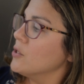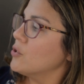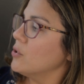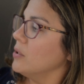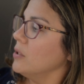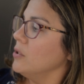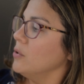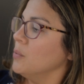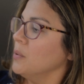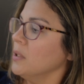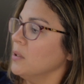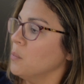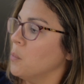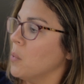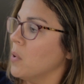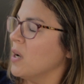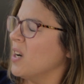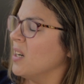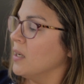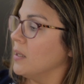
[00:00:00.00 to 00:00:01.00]
So the unit
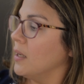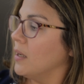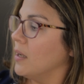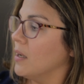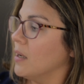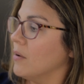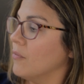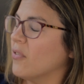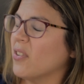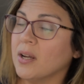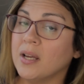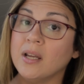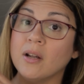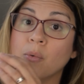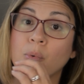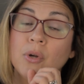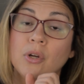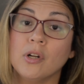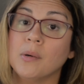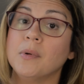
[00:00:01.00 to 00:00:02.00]
one, for
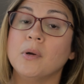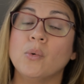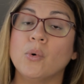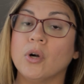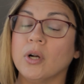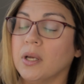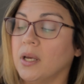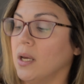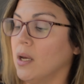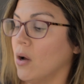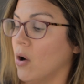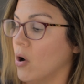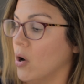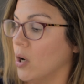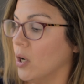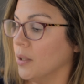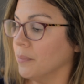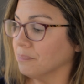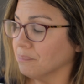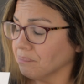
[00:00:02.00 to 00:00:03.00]
here we're going to be working
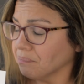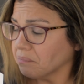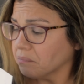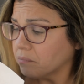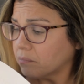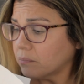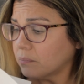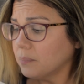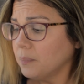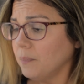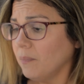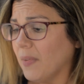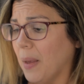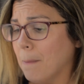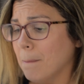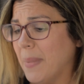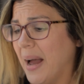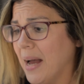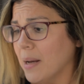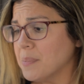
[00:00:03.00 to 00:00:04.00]
on
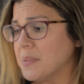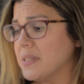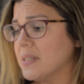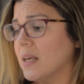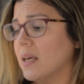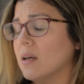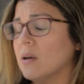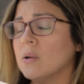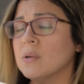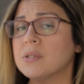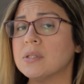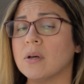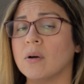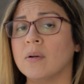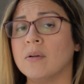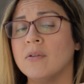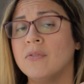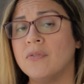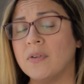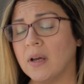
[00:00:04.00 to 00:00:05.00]
math skills,
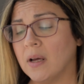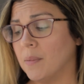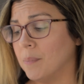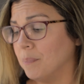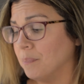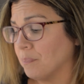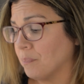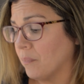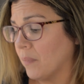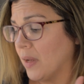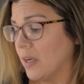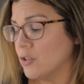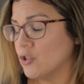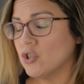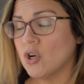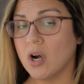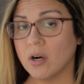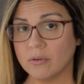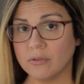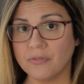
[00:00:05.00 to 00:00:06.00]
on
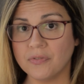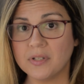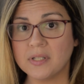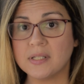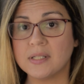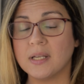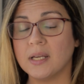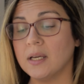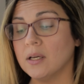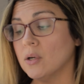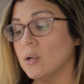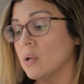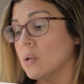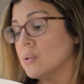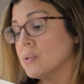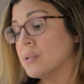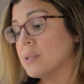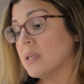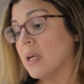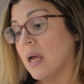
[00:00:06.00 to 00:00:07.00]
geography
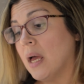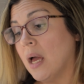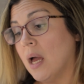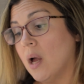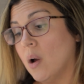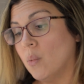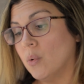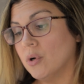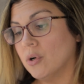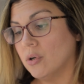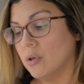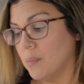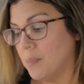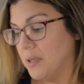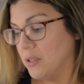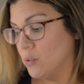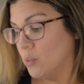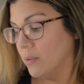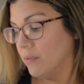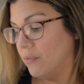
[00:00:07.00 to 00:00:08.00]
skills. We're going to
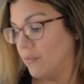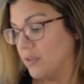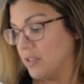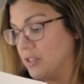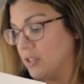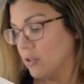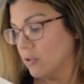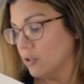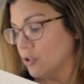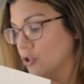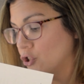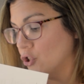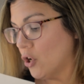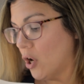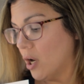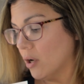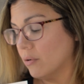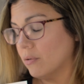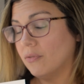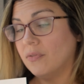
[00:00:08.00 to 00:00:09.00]
be doing physical
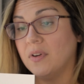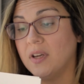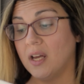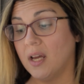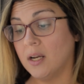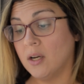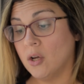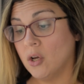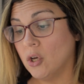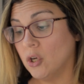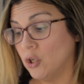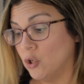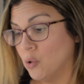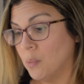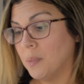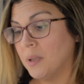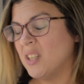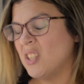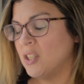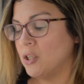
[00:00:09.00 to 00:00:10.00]
geography and
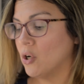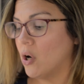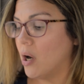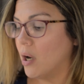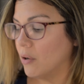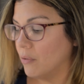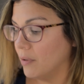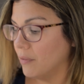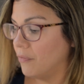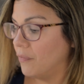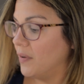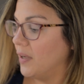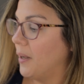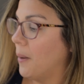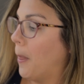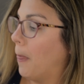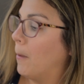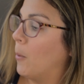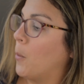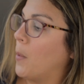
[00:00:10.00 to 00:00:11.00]
human geography.
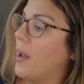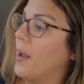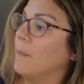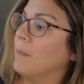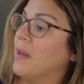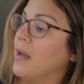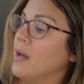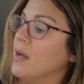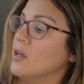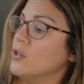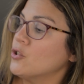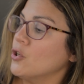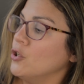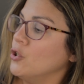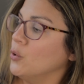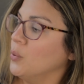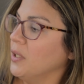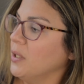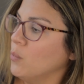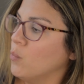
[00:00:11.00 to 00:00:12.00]
Okay, so
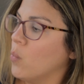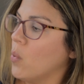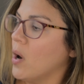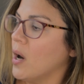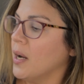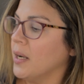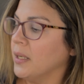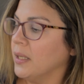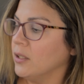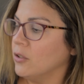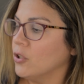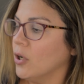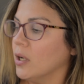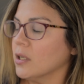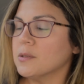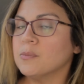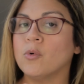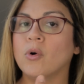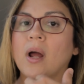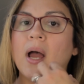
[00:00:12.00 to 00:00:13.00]
unit one, it
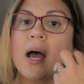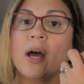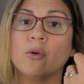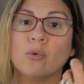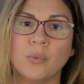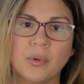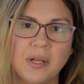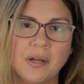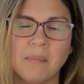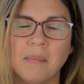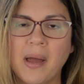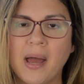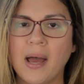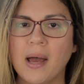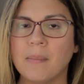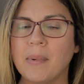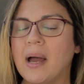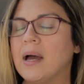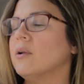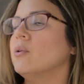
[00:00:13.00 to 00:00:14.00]
talks more how to read a
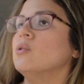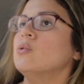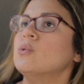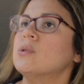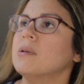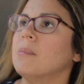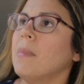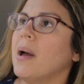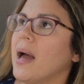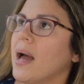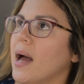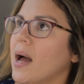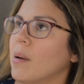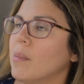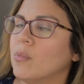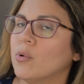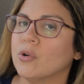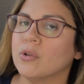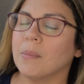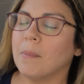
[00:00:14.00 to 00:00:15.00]
map, how to use a
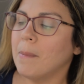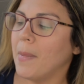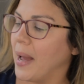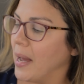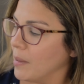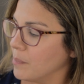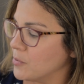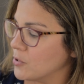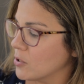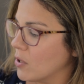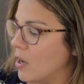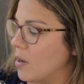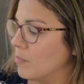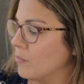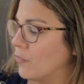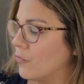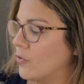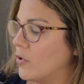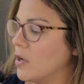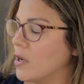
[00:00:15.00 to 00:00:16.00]
map, where the maps
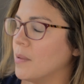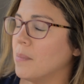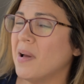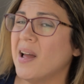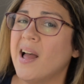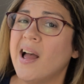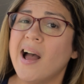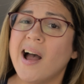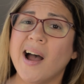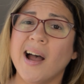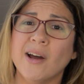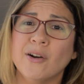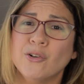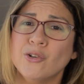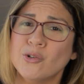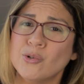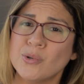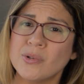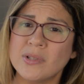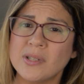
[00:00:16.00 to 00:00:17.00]
come from, how to
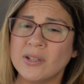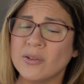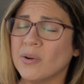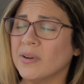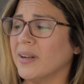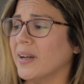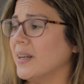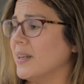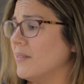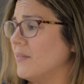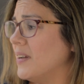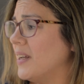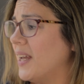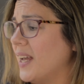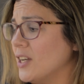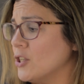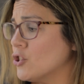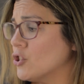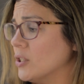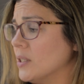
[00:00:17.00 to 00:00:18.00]
use a
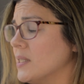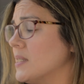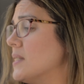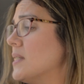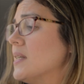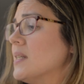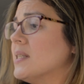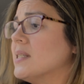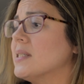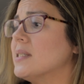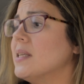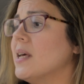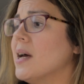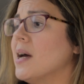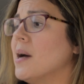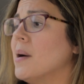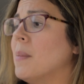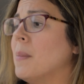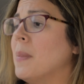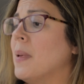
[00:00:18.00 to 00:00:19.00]
navigation
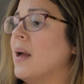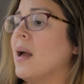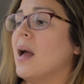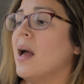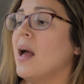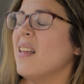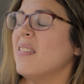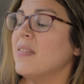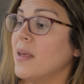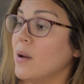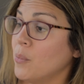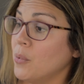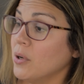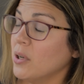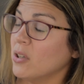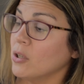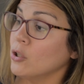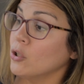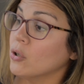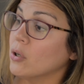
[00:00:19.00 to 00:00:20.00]
system. Then we're
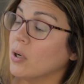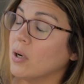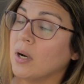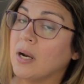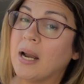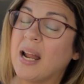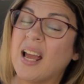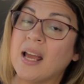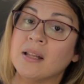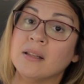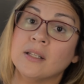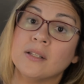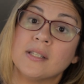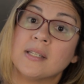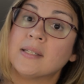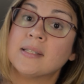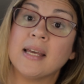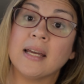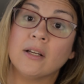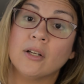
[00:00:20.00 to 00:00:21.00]
going to learn, and the
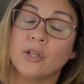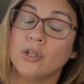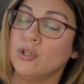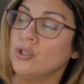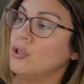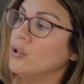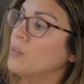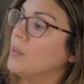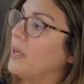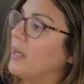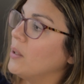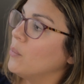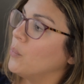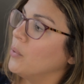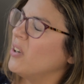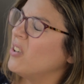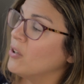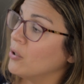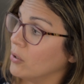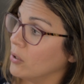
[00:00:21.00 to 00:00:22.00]
second unit
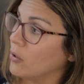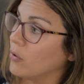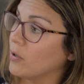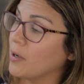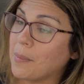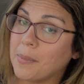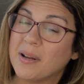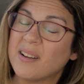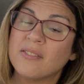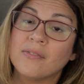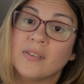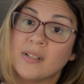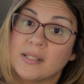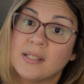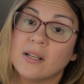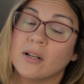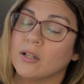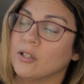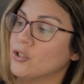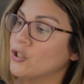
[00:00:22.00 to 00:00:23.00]
we're going to learn about
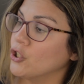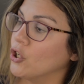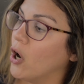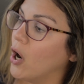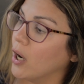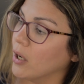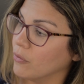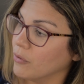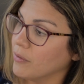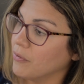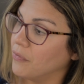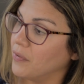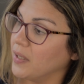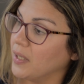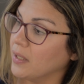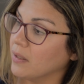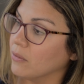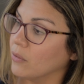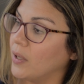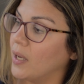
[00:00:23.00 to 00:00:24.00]
physical geography.
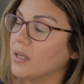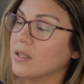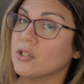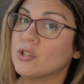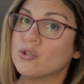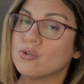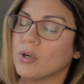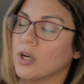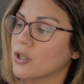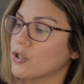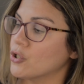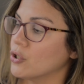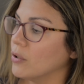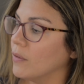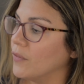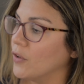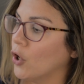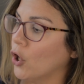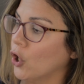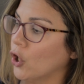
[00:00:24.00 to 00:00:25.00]
Okay, the structure
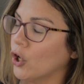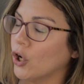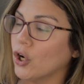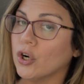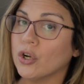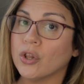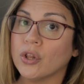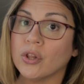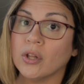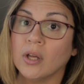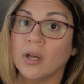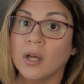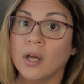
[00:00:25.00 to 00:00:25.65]
of the earth.